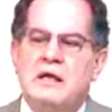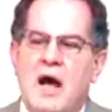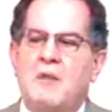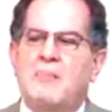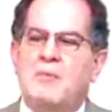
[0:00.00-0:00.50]

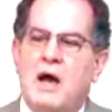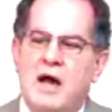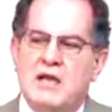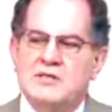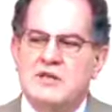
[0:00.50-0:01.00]

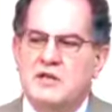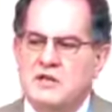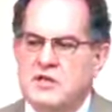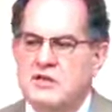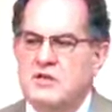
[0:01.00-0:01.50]
compromise and
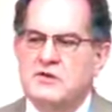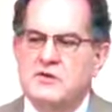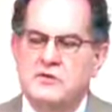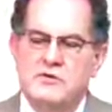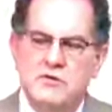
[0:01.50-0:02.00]
continue
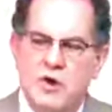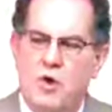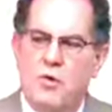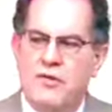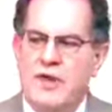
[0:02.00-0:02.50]
to
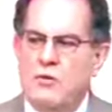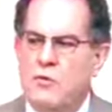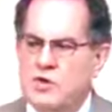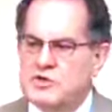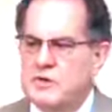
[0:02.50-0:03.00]
go where they
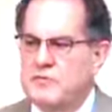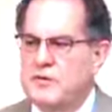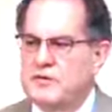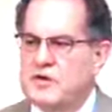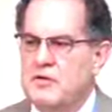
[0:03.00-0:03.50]

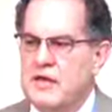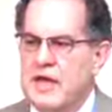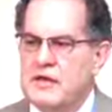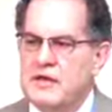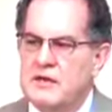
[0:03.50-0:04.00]
worship so
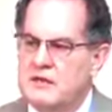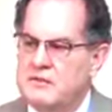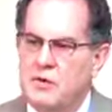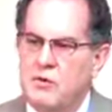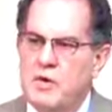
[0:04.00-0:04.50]
that
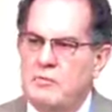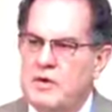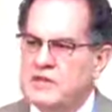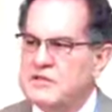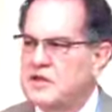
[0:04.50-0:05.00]
there wouldn't
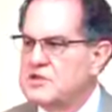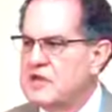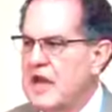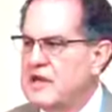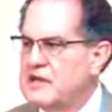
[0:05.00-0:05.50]
be
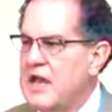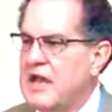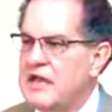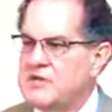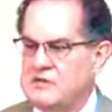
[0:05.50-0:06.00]
such
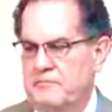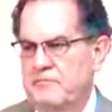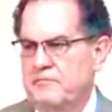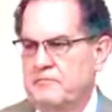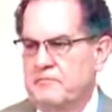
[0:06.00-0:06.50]
antagonism.
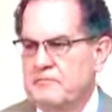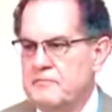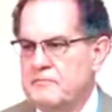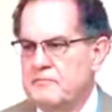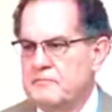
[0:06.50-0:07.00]

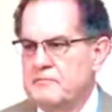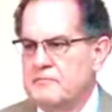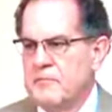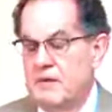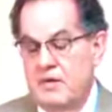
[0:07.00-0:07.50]

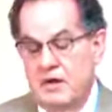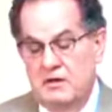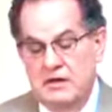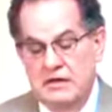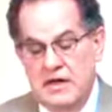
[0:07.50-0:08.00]

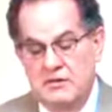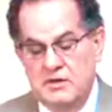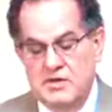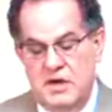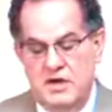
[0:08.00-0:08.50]
Well, I
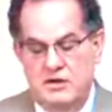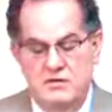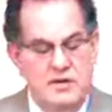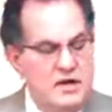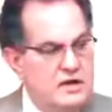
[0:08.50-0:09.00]
will tell
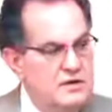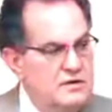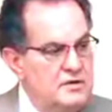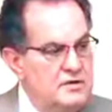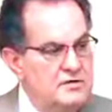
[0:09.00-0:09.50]
you that
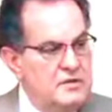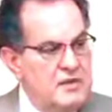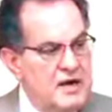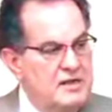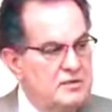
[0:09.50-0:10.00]

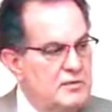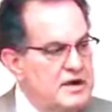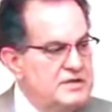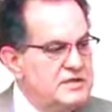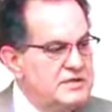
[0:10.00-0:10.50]
somebody that
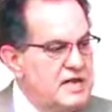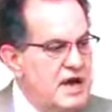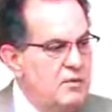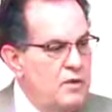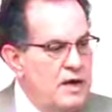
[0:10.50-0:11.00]
reasons
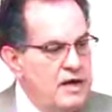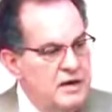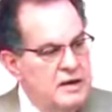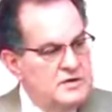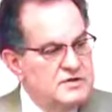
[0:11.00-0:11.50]
that
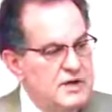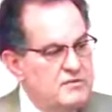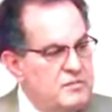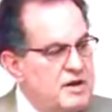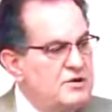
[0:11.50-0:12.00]
way has
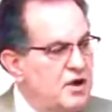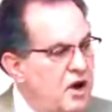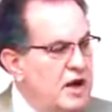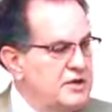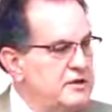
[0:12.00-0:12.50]
never been
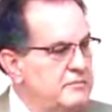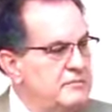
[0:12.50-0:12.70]
taught